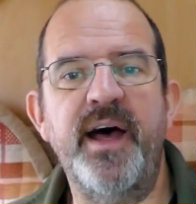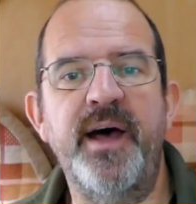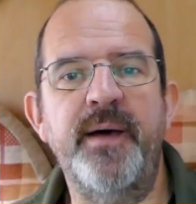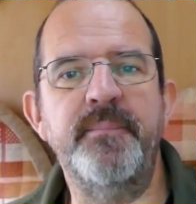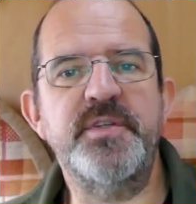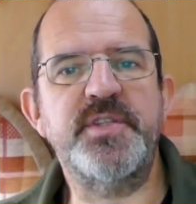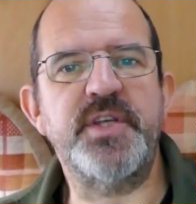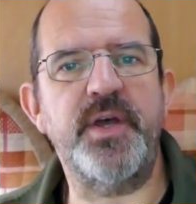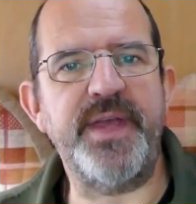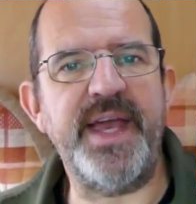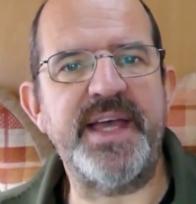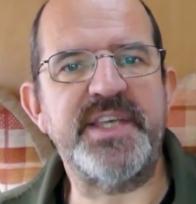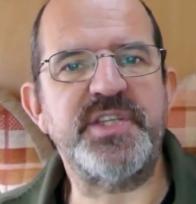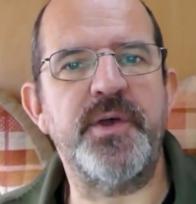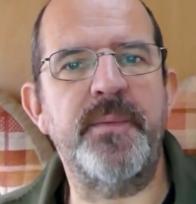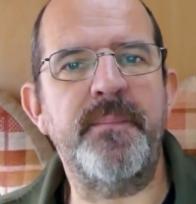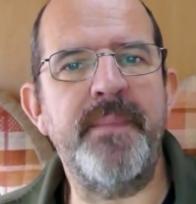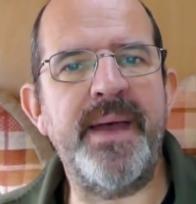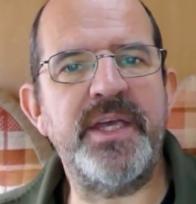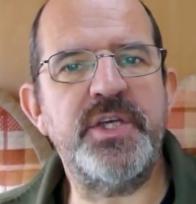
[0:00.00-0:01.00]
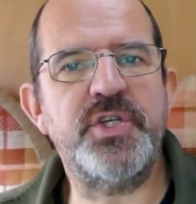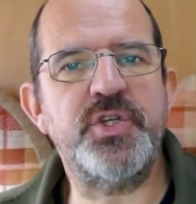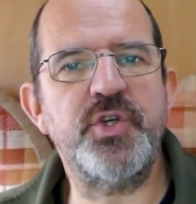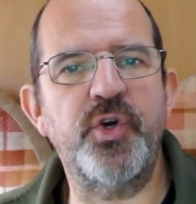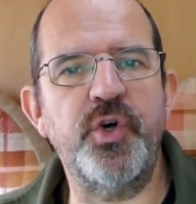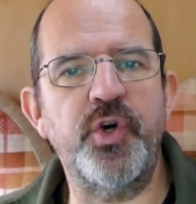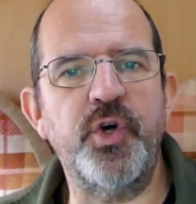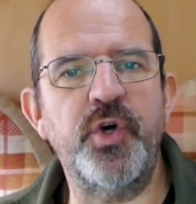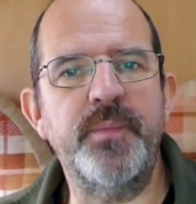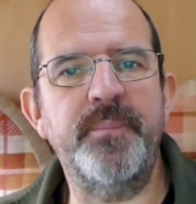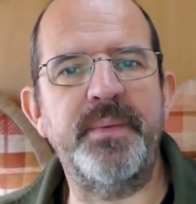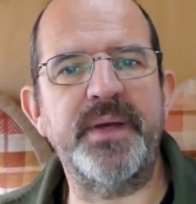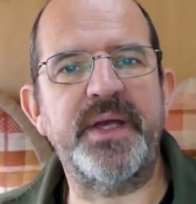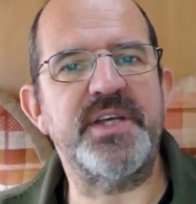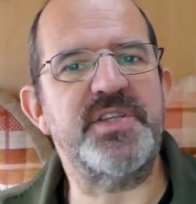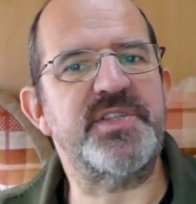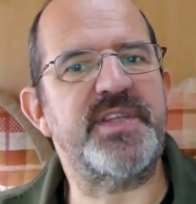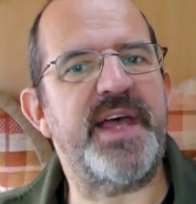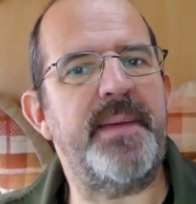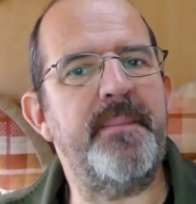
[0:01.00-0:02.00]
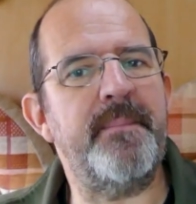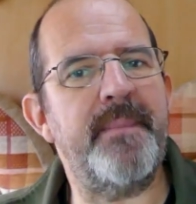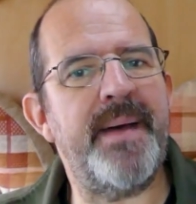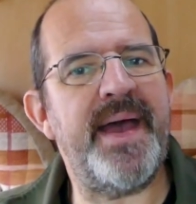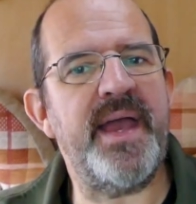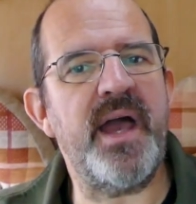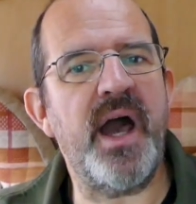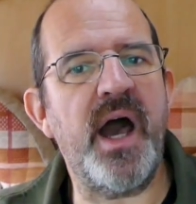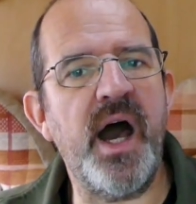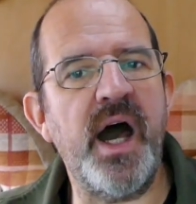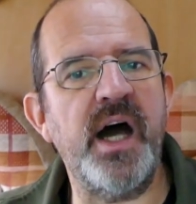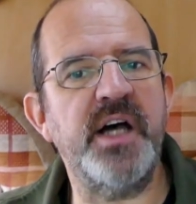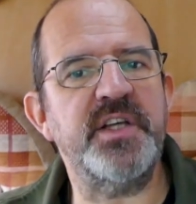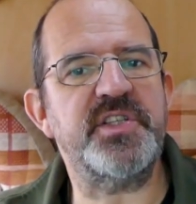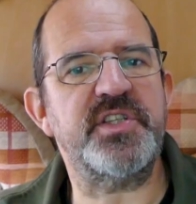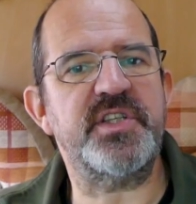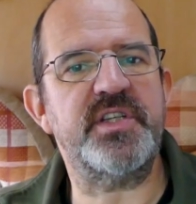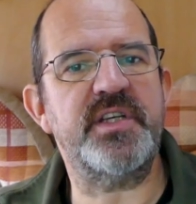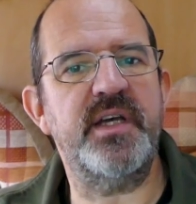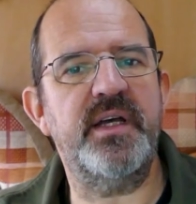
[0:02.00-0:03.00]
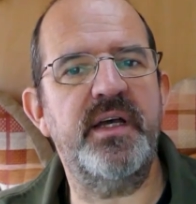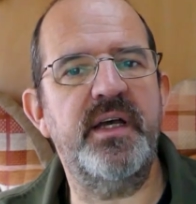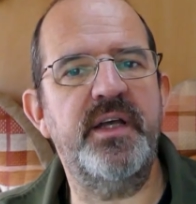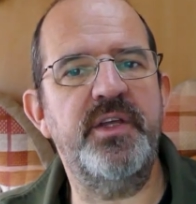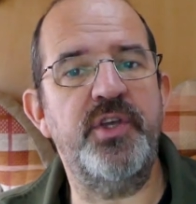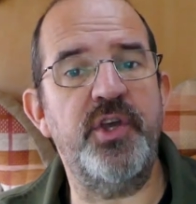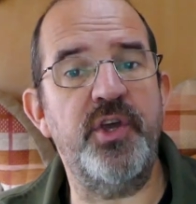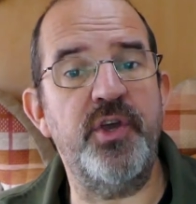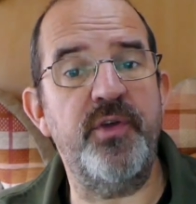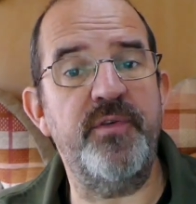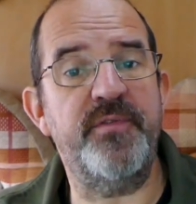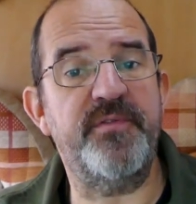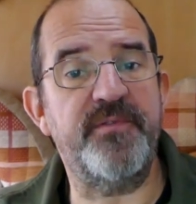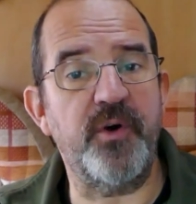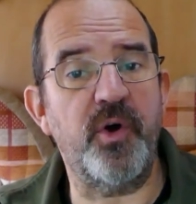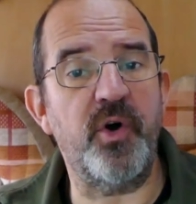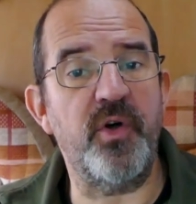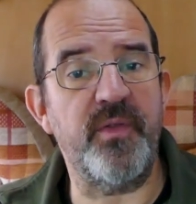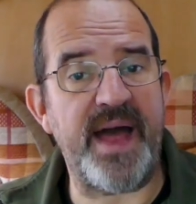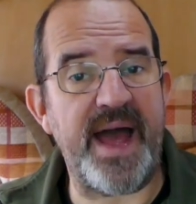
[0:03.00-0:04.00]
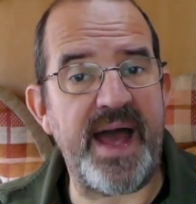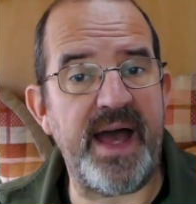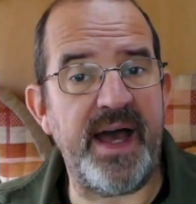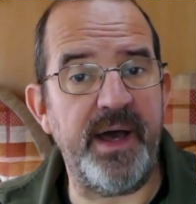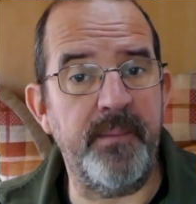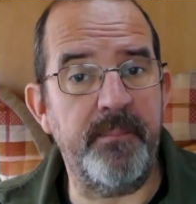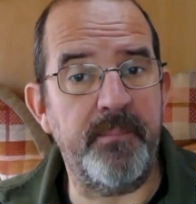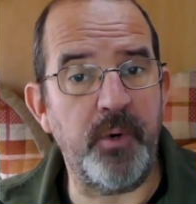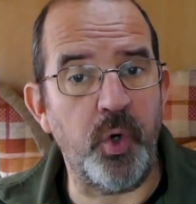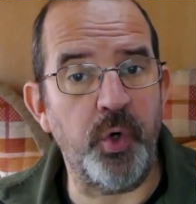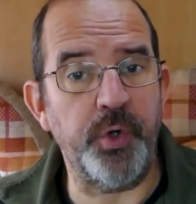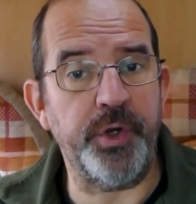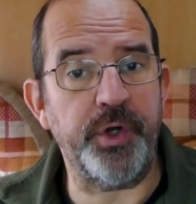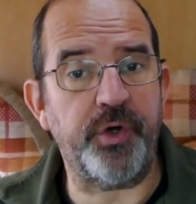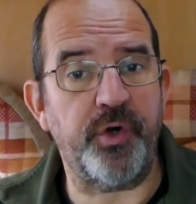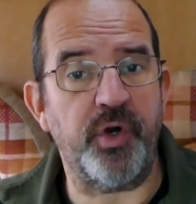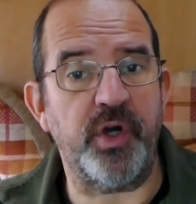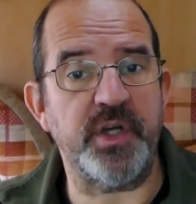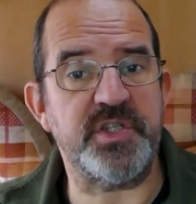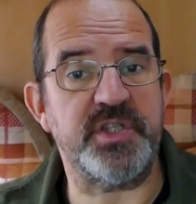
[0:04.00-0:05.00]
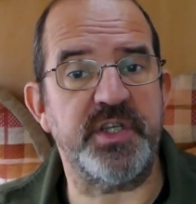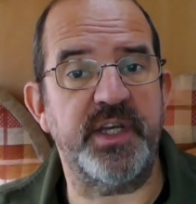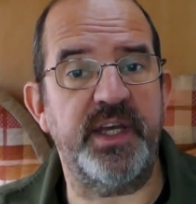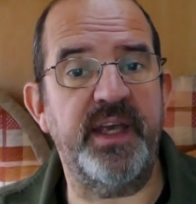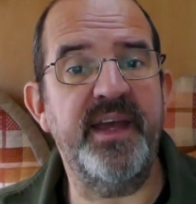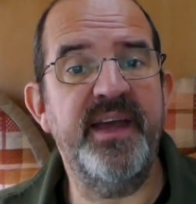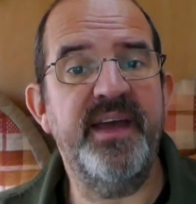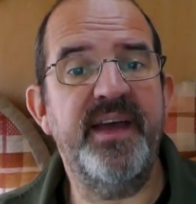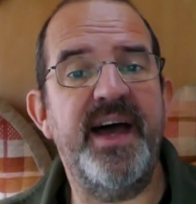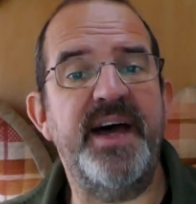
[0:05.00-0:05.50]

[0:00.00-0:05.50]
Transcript: So make sure, because they may ask you for that at a border crossing,